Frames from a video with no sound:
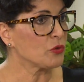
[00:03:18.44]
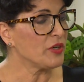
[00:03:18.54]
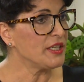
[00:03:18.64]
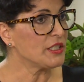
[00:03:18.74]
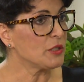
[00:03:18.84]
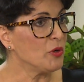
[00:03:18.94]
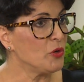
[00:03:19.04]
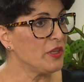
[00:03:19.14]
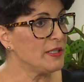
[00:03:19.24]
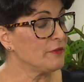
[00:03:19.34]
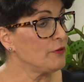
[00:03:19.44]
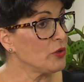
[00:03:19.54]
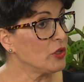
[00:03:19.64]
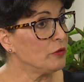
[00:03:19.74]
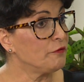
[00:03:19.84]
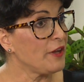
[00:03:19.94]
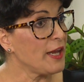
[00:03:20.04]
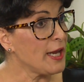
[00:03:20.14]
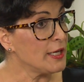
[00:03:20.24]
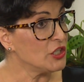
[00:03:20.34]
Green smoothies are very good for
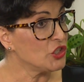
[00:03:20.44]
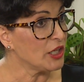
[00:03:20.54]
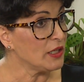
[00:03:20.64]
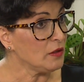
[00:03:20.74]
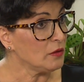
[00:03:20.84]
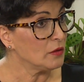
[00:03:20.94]
energy.